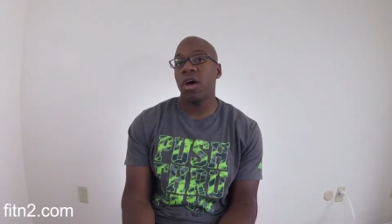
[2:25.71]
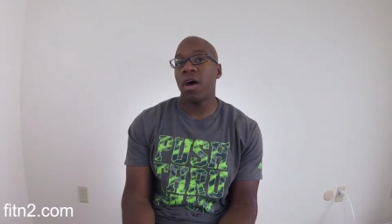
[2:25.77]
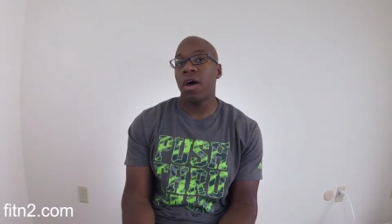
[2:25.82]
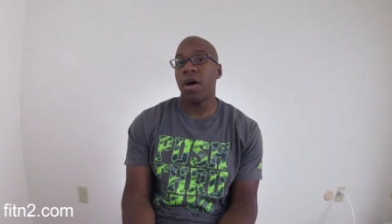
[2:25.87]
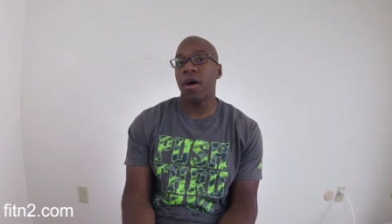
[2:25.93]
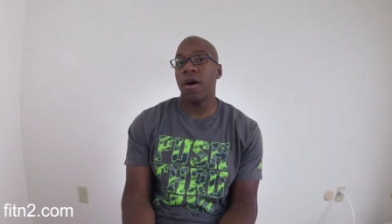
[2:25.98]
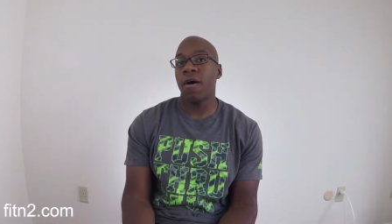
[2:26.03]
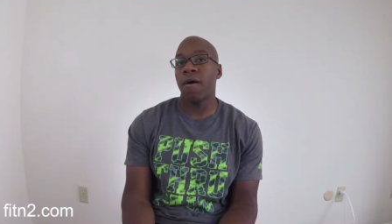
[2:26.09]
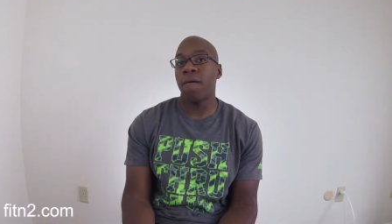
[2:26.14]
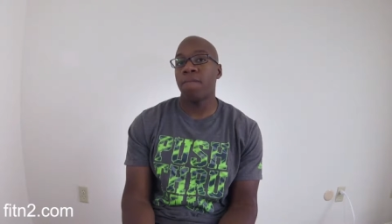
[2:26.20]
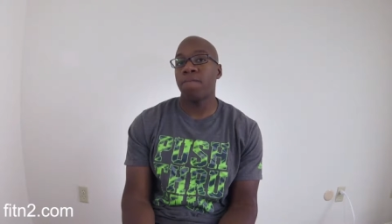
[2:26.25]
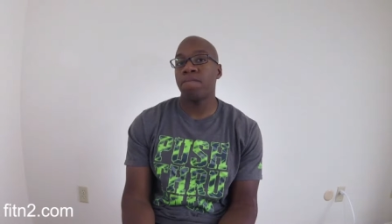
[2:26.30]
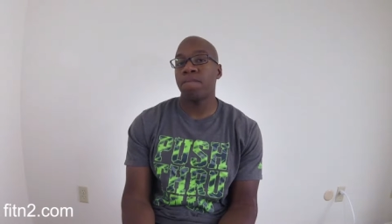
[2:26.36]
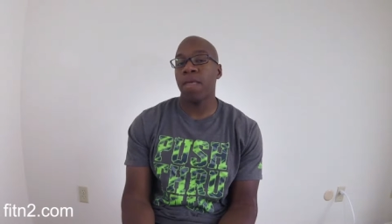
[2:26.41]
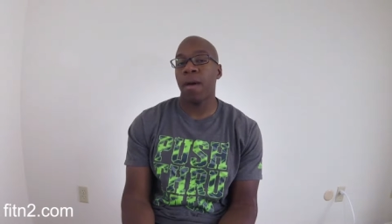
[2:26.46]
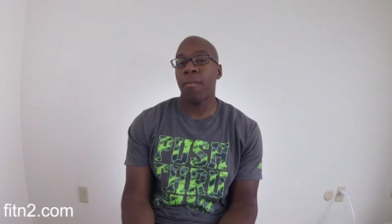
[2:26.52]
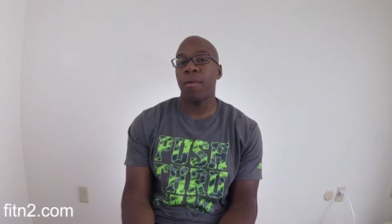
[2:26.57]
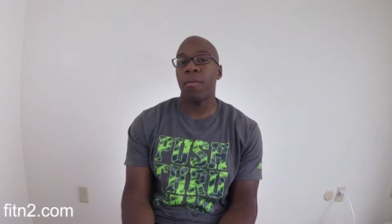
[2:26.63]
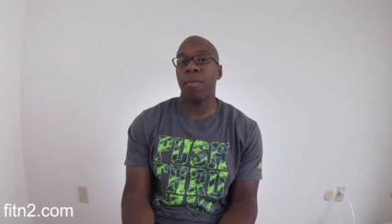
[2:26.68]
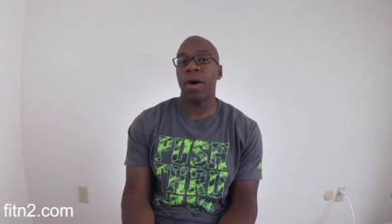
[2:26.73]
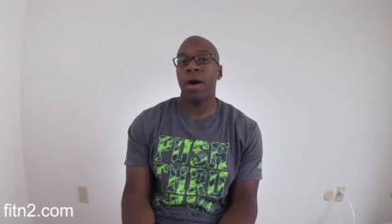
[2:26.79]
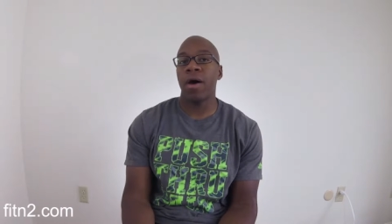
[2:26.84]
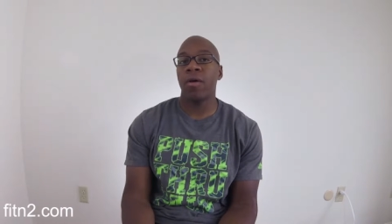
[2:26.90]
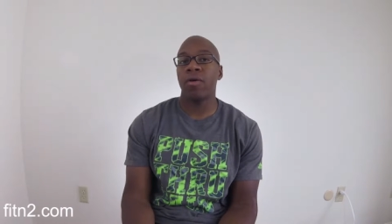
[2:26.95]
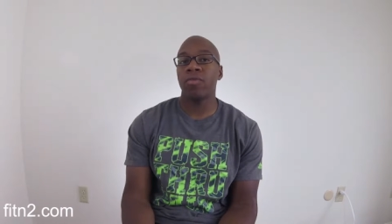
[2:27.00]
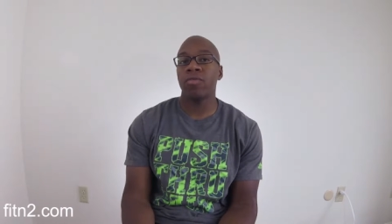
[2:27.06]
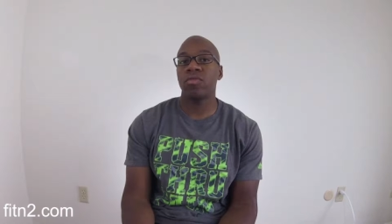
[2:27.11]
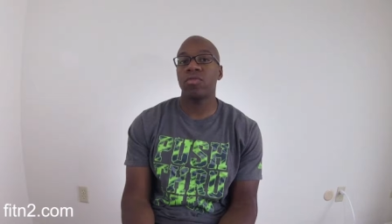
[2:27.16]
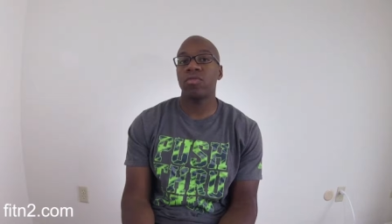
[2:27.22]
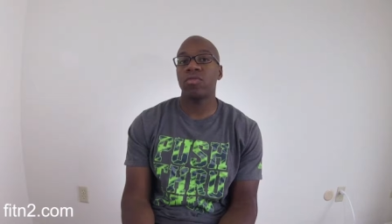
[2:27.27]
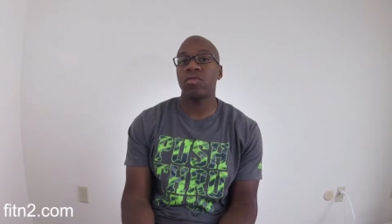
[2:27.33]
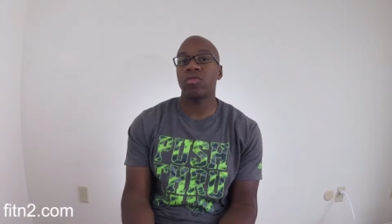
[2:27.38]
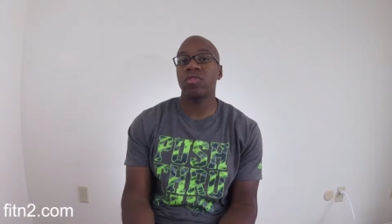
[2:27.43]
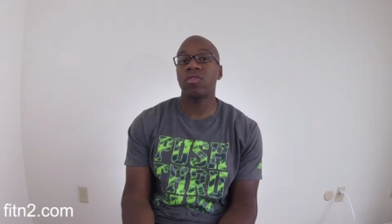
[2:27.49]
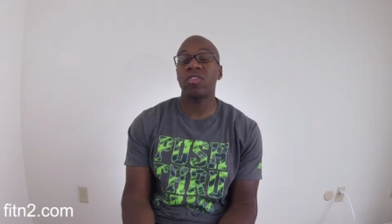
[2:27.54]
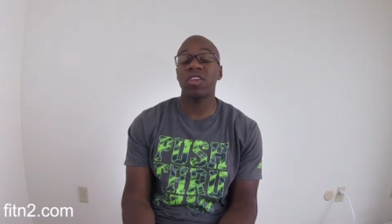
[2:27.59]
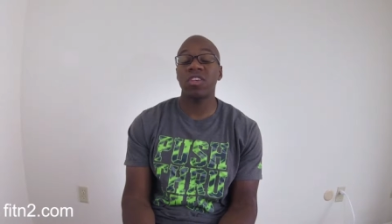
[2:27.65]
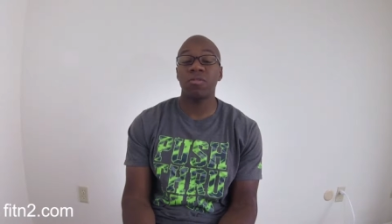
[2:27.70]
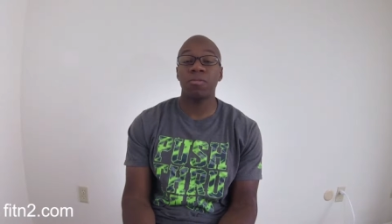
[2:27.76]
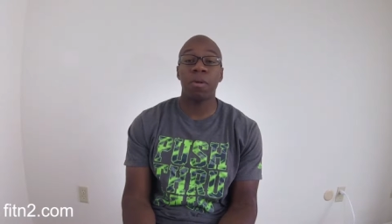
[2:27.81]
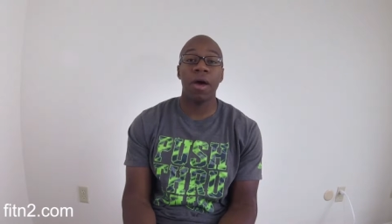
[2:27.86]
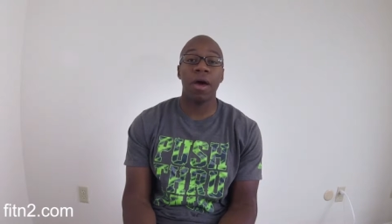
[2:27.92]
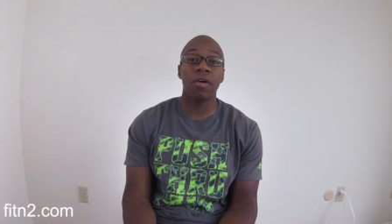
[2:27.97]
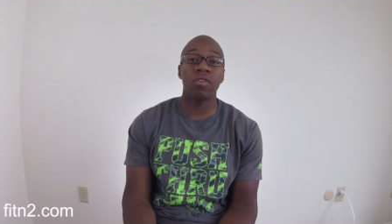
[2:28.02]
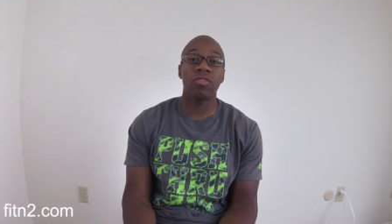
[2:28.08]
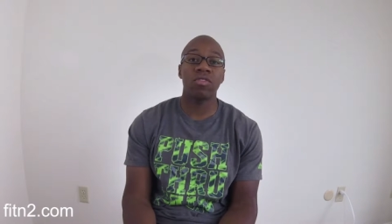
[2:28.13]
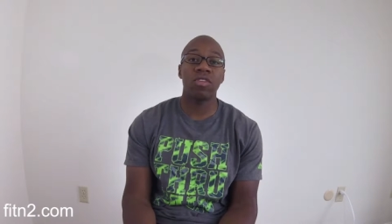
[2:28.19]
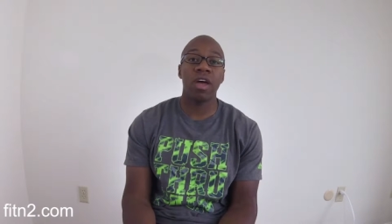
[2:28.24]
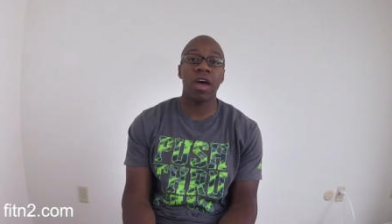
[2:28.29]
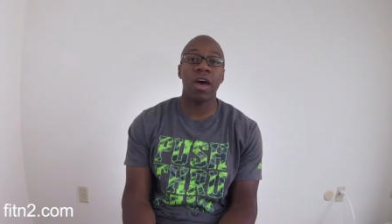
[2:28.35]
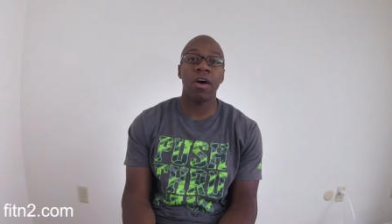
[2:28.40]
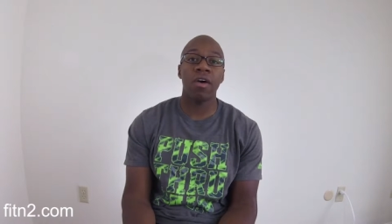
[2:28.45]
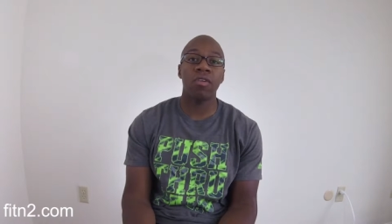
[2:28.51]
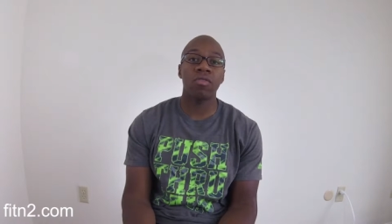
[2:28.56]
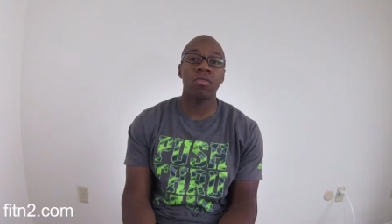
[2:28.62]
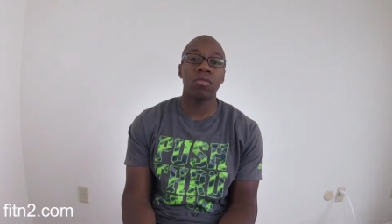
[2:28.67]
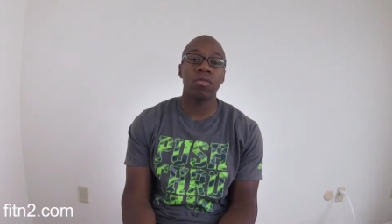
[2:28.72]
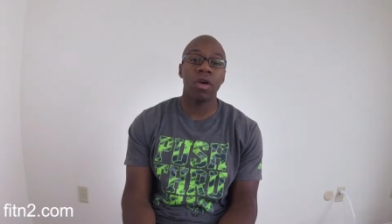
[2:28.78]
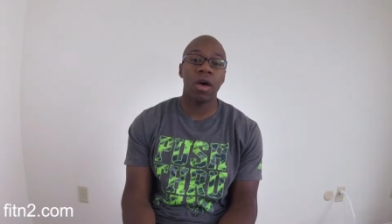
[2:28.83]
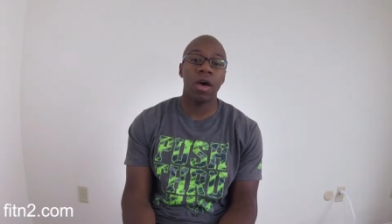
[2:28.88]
Um, I'm about six pounds down.